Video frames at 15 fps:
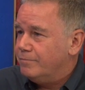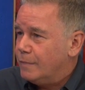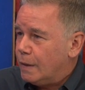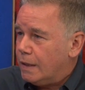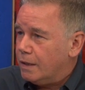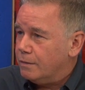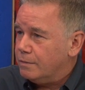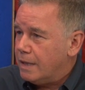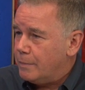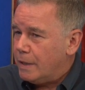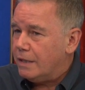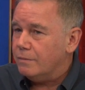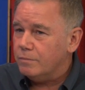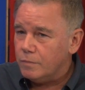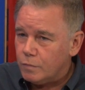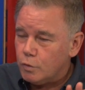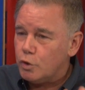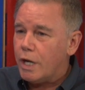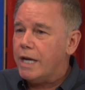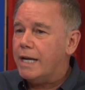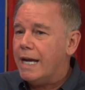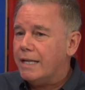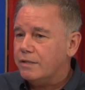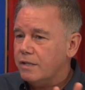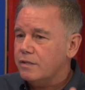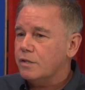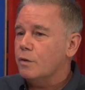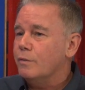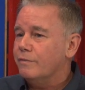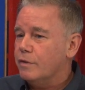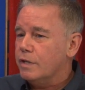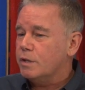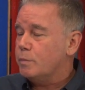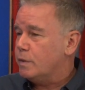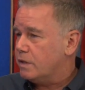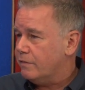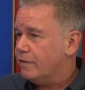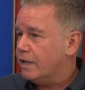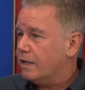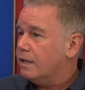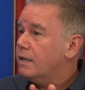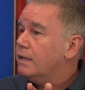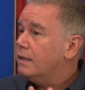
You know, I mean, Jay has his own very specific